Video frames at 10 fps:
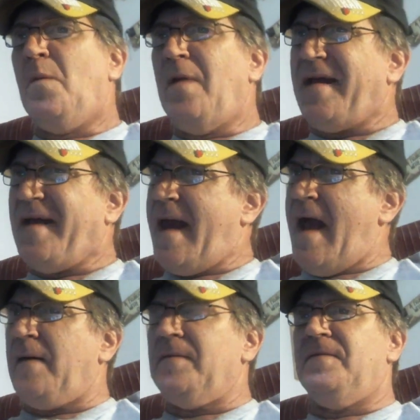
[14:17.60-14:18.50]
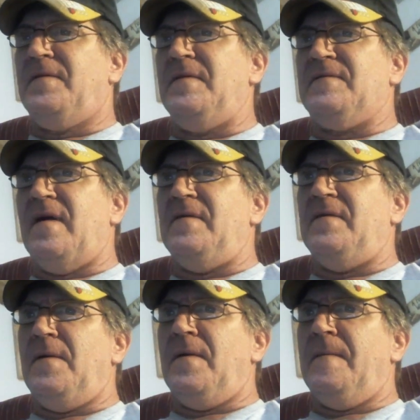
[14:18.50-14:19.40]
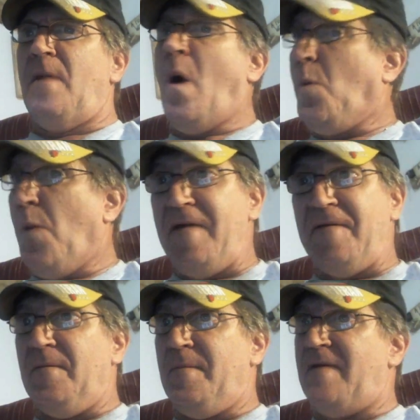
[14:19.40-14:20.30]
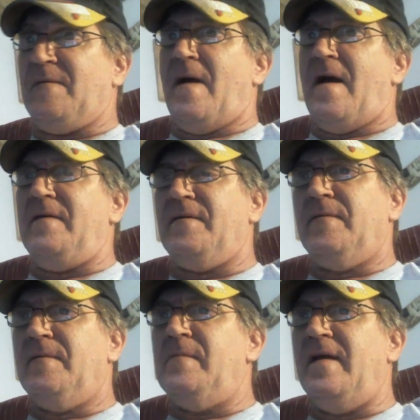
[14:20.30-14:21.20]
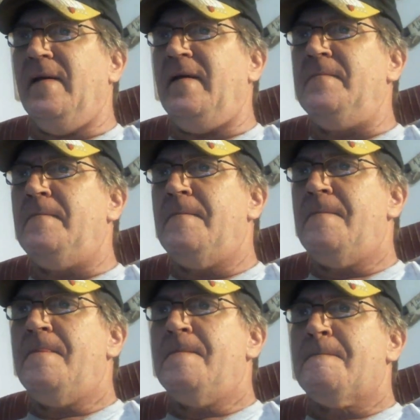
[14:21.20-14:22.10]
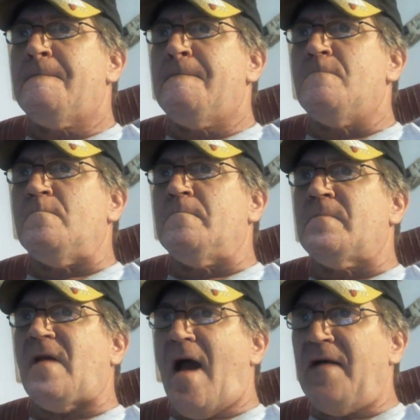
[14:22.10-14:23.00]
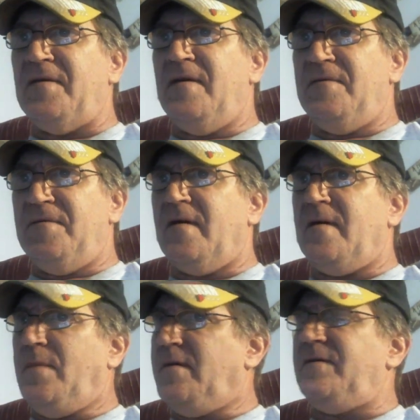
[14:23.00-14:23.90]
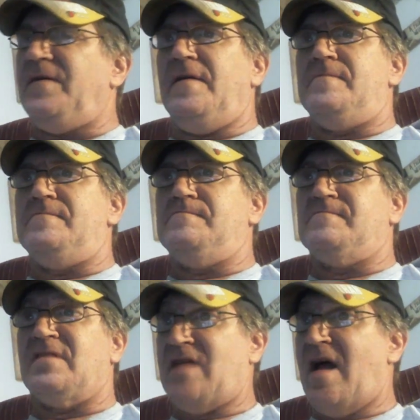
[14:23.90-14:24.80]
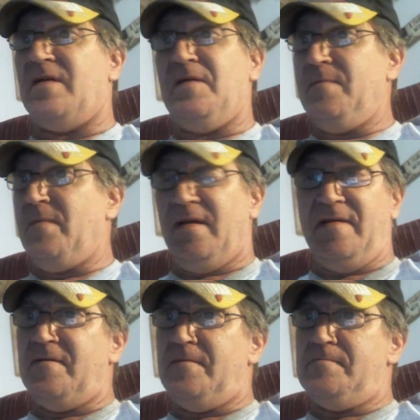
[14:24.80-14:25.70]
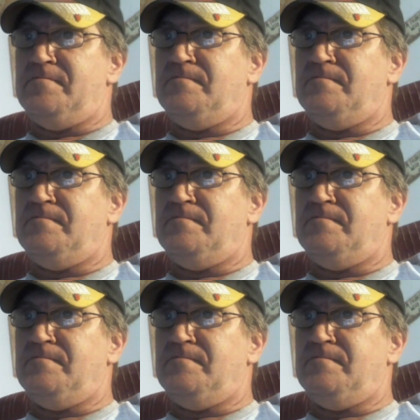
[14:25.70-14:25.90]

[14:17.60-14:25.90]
When I got out to the front door, away from everybody's hearing, I said fucking bullshit, because I couldn't believe it.